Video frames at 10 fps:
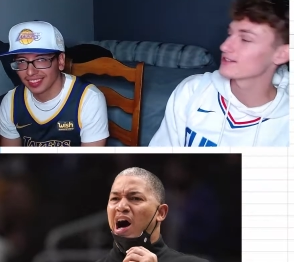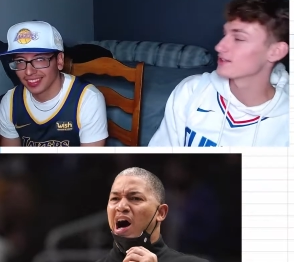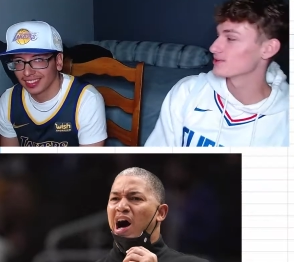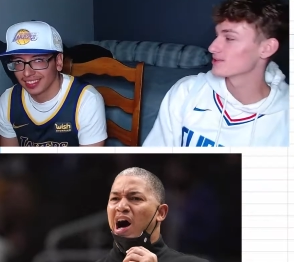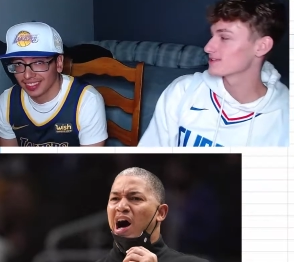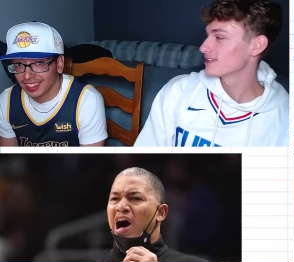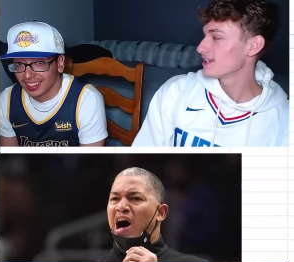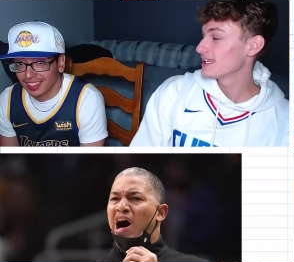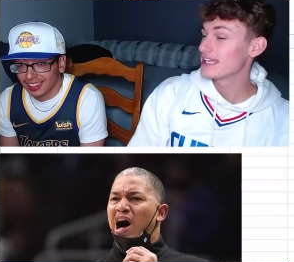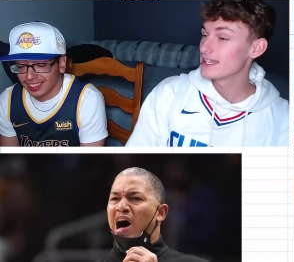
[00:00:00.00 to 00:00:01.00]
Speaker 1: coach.
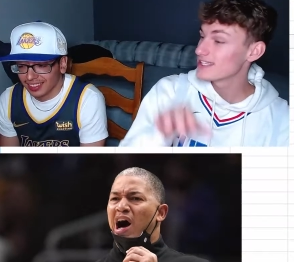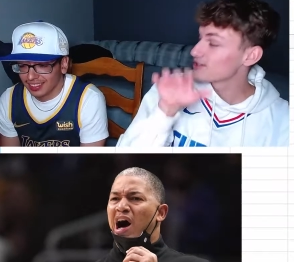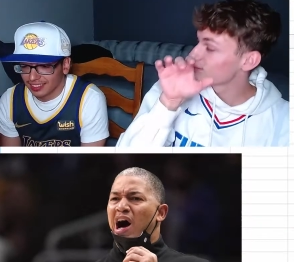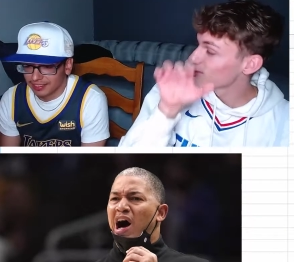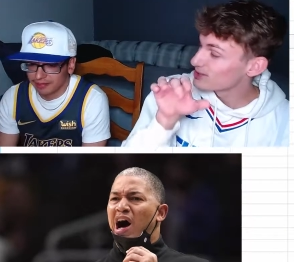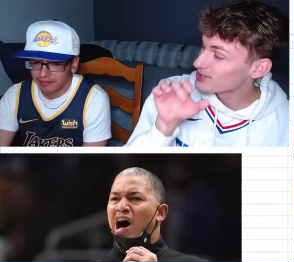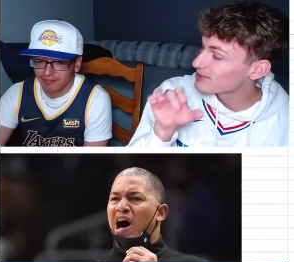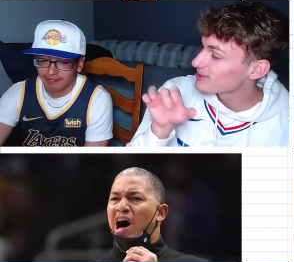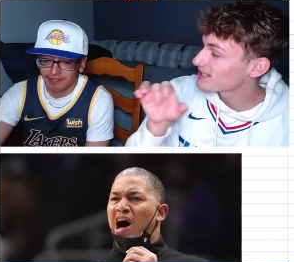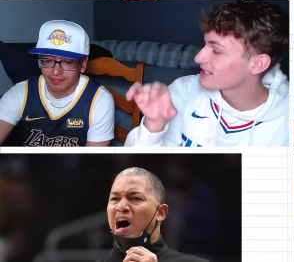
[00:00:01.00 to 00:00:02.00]
He's really good
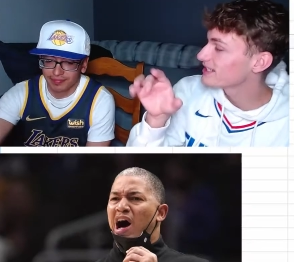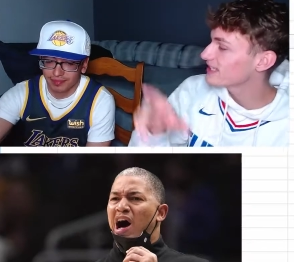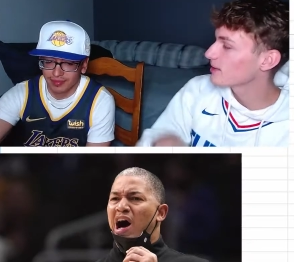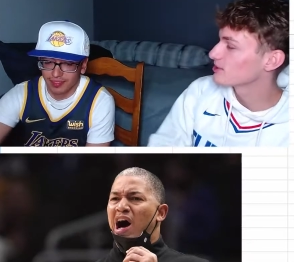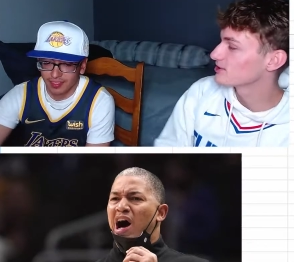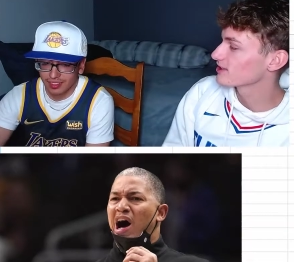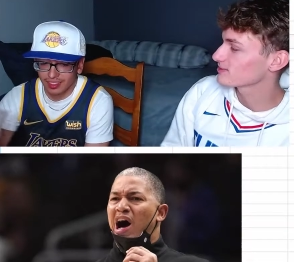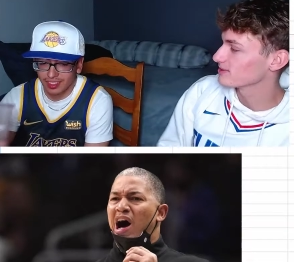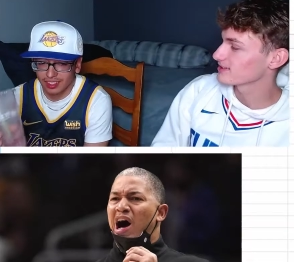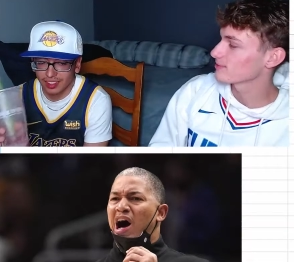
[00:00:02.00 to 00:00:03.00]
at making in-game
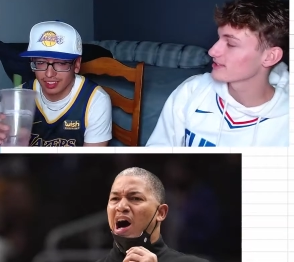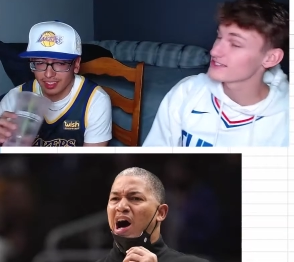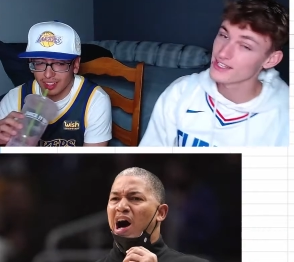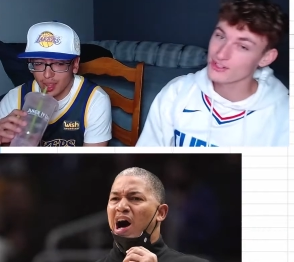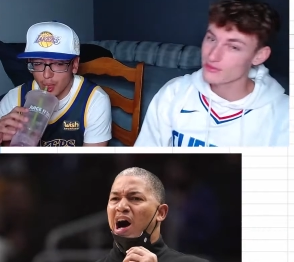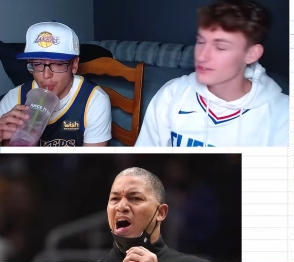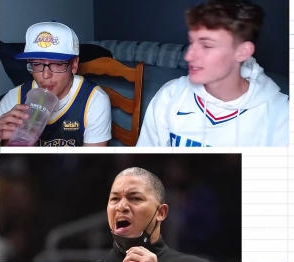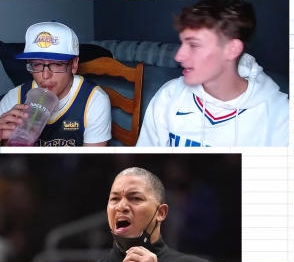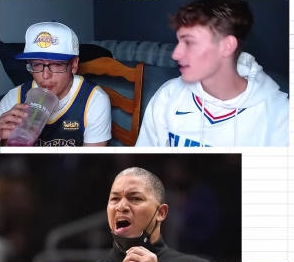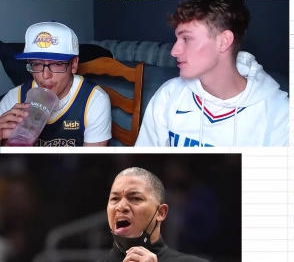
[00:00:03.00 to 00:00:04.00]
adjustments, something that Doc Rivers
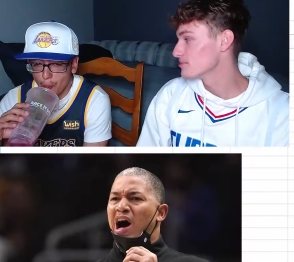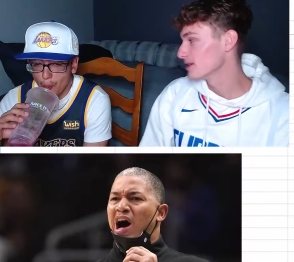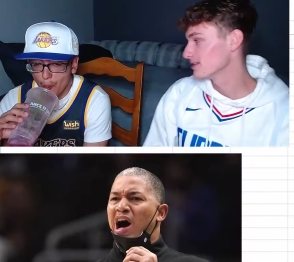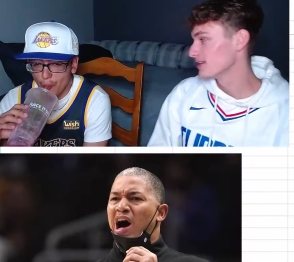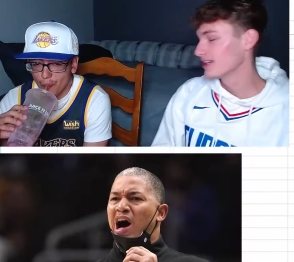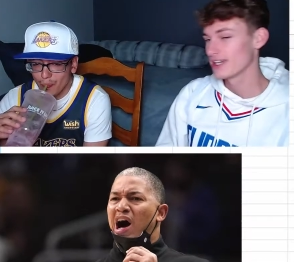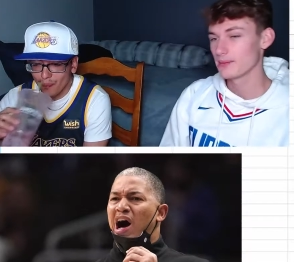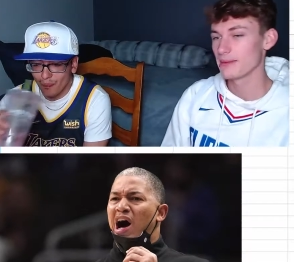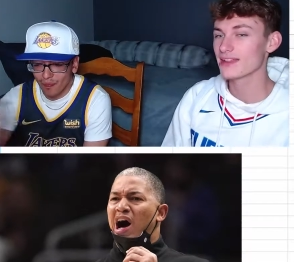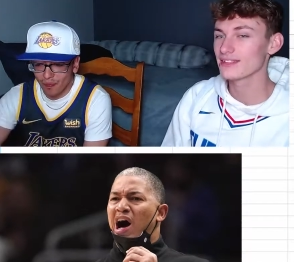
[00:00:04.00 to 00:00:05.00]
can't do, man.
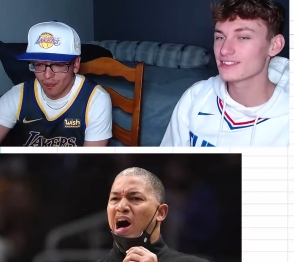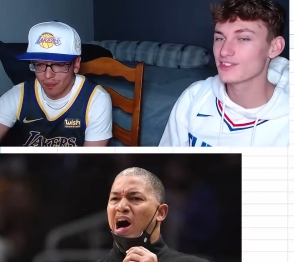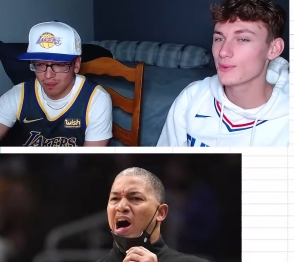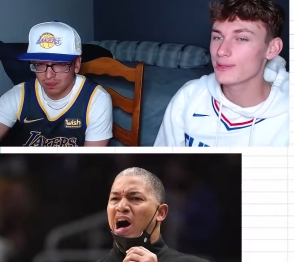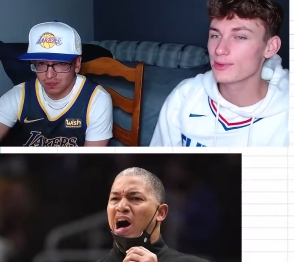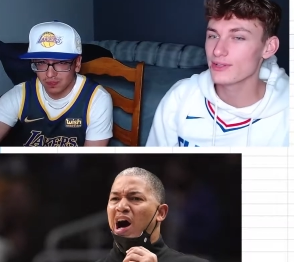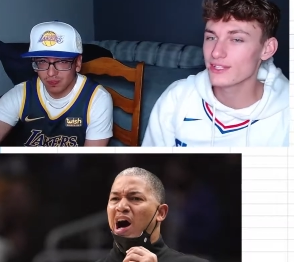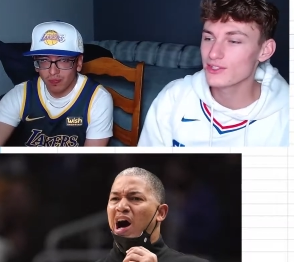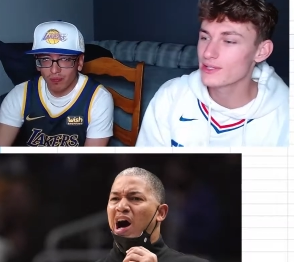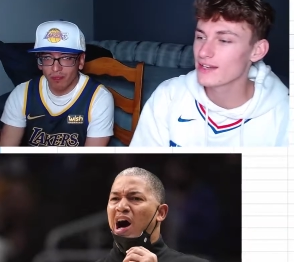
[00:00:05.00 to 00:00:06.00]
Man lets a 20-point
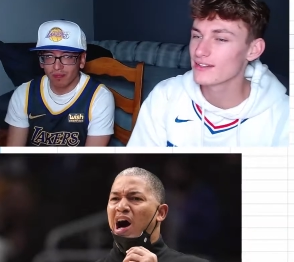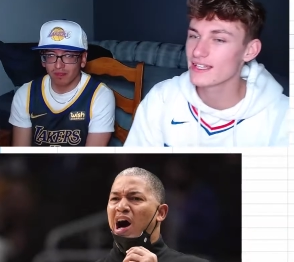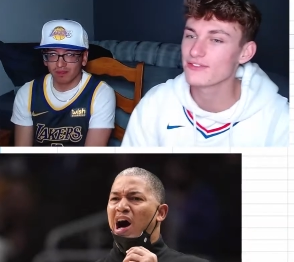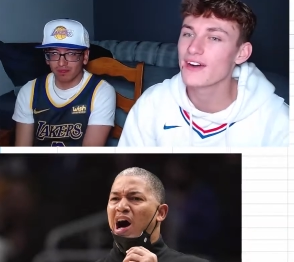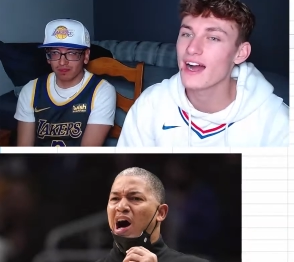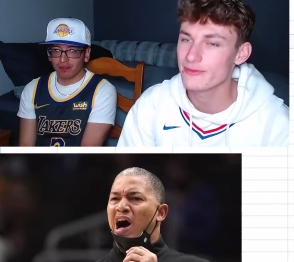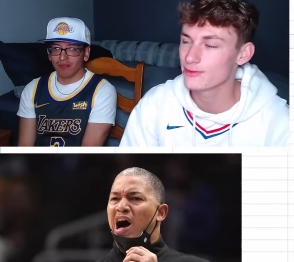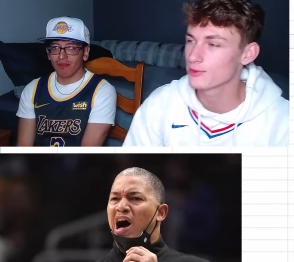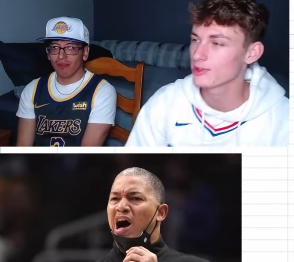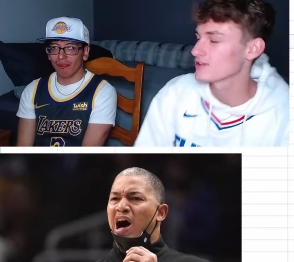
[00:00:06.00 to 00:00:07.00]
lead go down to like 5
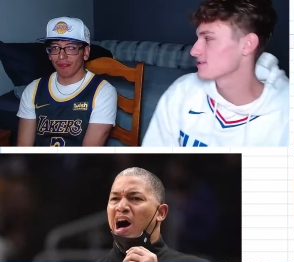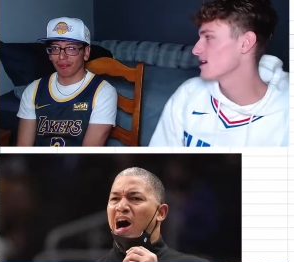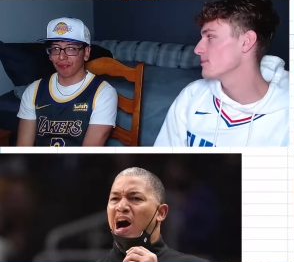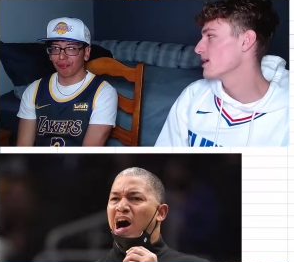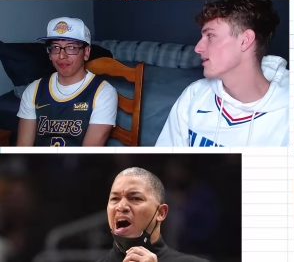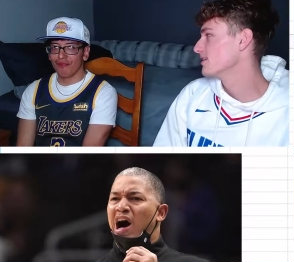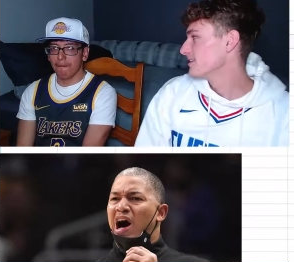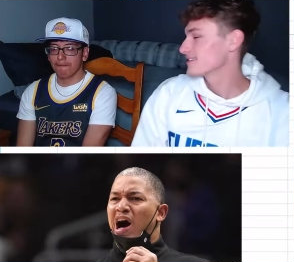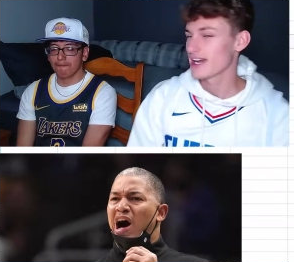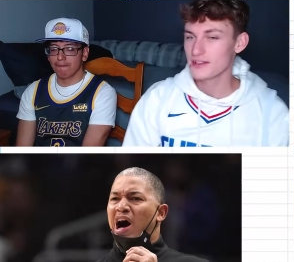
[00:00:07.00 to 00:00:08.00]
before he calls a timeout.
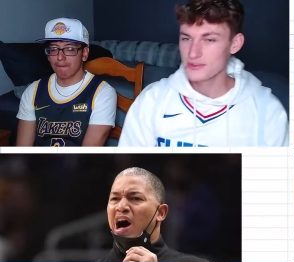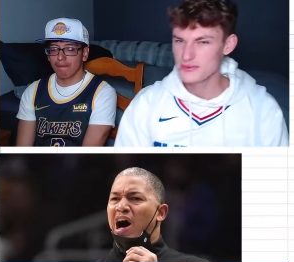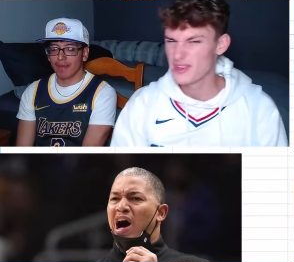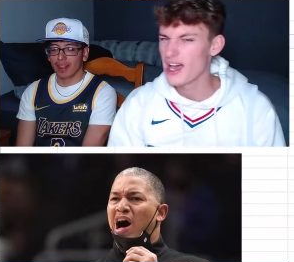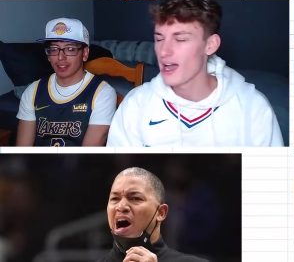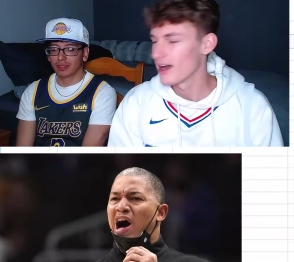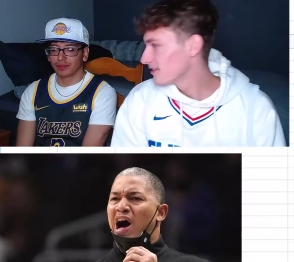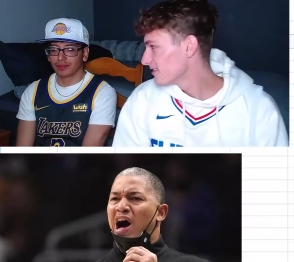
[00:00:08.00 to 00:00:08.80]
Ty Lue? Nah.